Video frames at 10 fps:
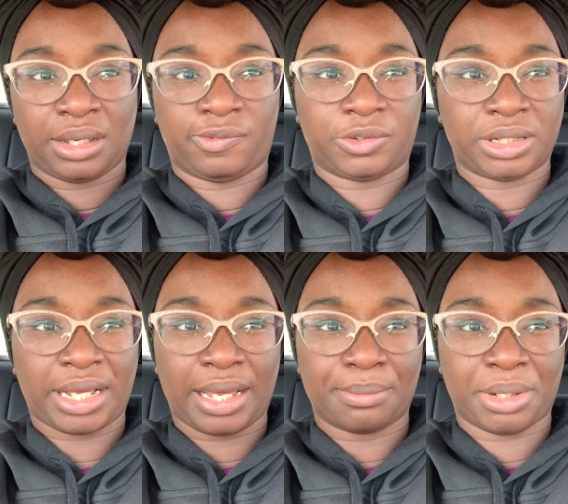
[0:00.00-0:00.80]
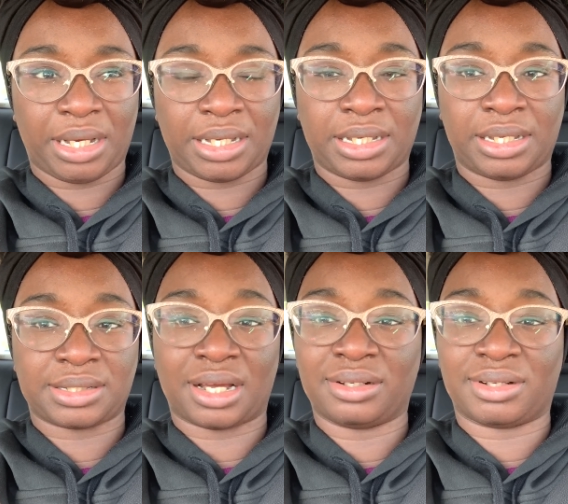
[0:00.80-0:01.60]
for that
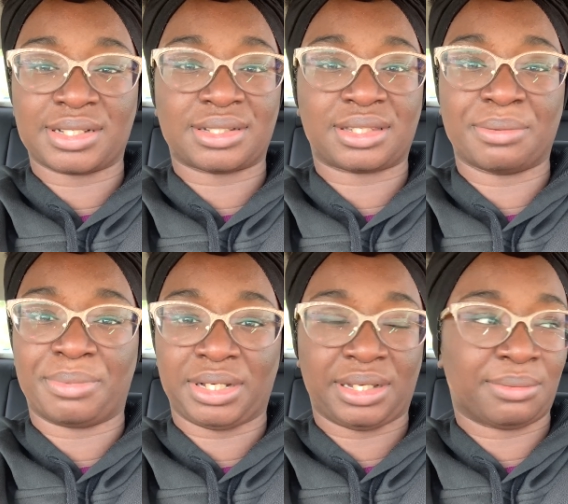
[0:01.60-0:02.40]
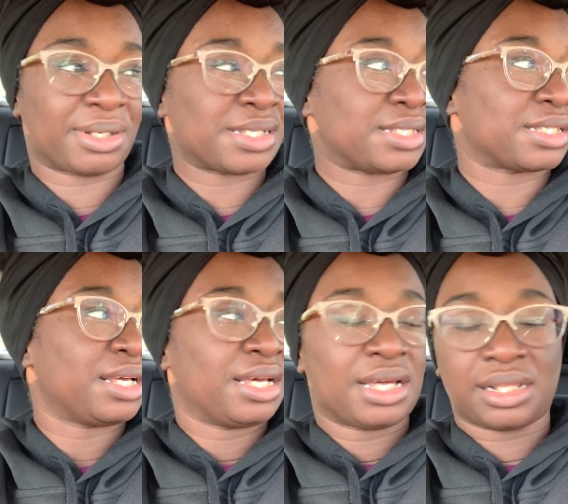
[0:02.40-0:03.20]
because I know that's nothing but him because
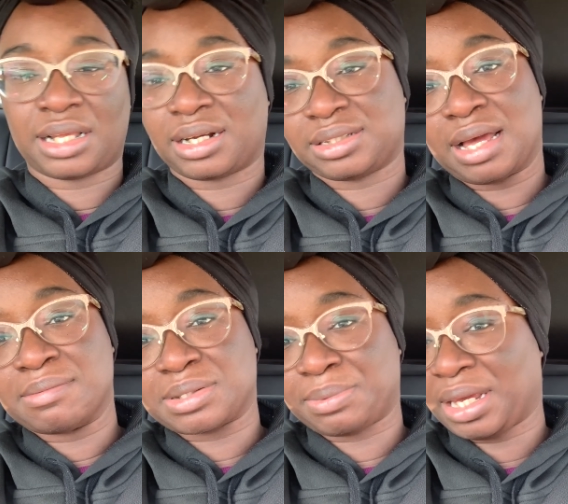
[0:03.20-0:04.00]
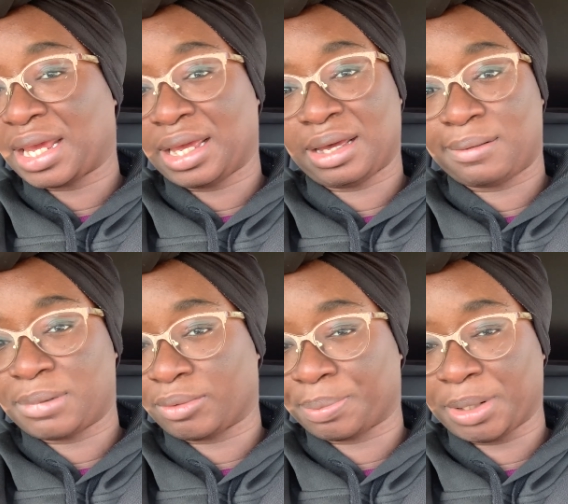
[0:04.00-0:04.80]
a lot of times we can't help
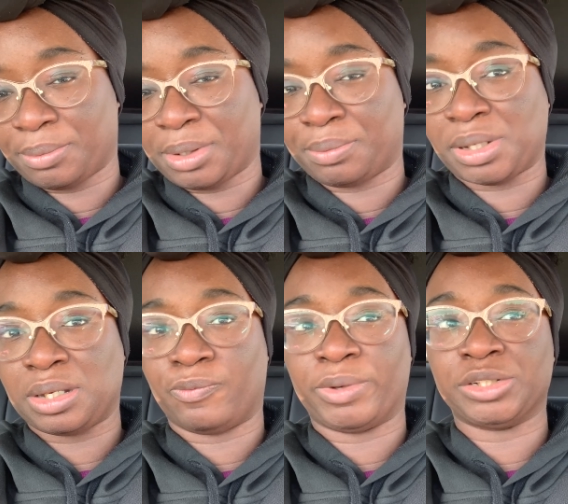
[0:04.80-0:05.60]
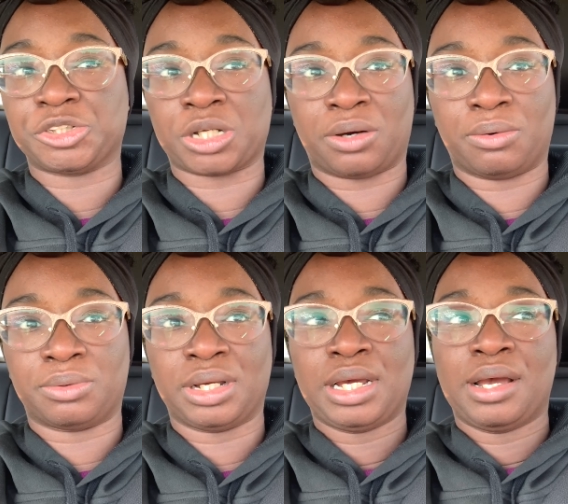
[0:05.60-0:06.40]
but repeat what we've been
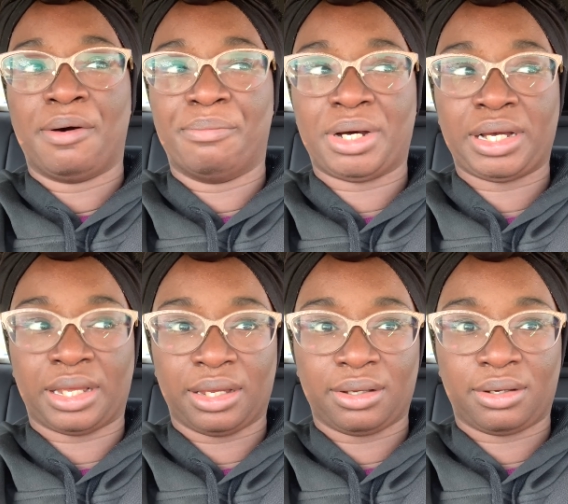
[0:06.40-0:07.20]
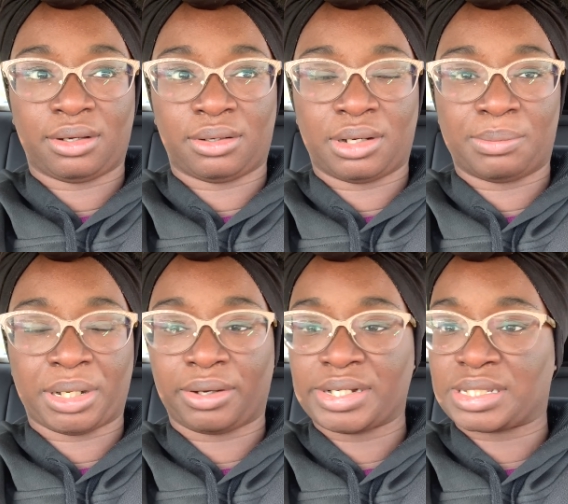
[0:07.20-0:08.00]
shown but you know by
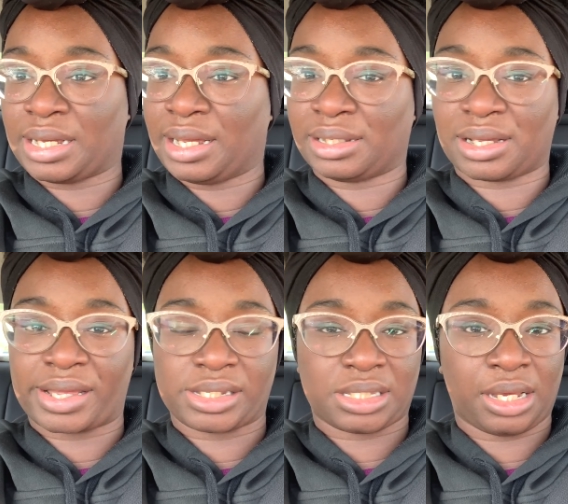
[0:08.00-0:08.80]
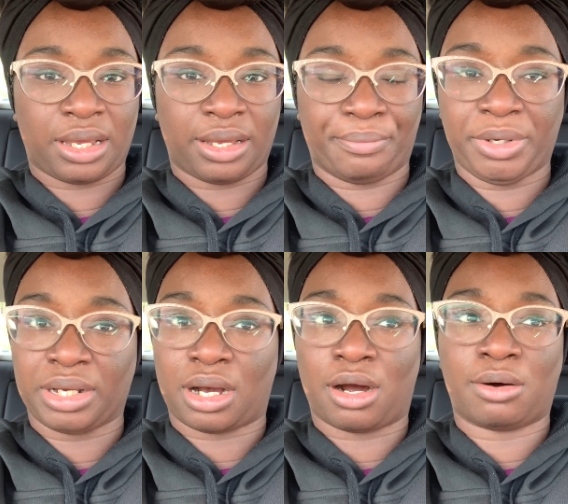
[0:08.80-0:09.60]
the grace of God like I said we
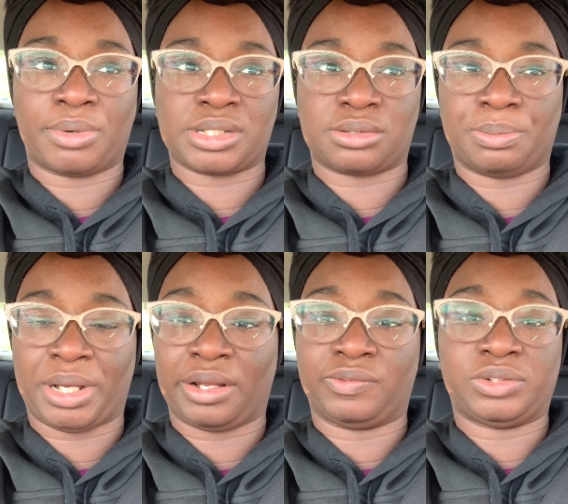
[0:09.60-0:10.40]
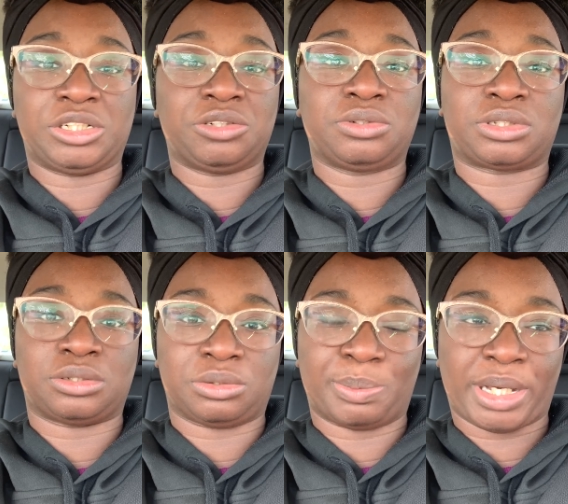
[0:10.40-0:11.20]
could always do better if we choose to
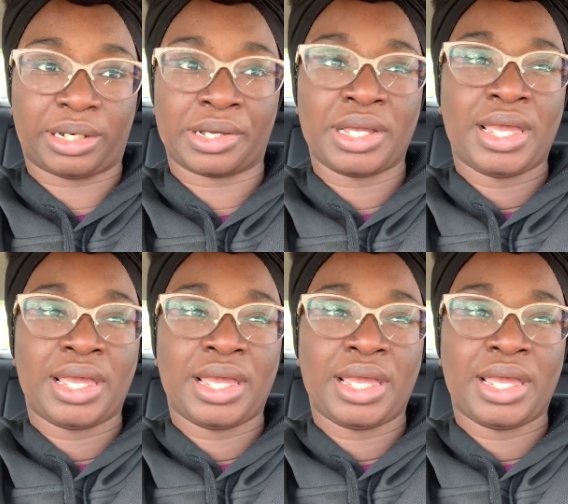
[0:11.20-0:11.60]
do better